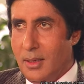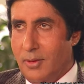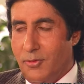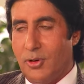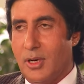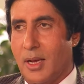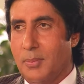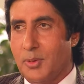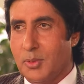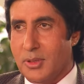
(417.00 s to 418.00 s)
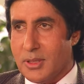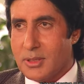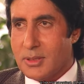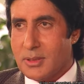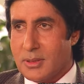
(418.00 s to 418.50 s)
if you're not happy with this,
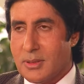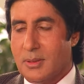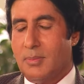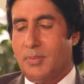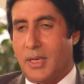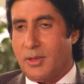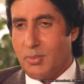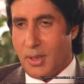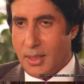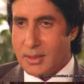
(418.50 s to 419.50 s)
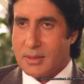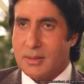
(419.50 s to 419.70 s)
pack your bags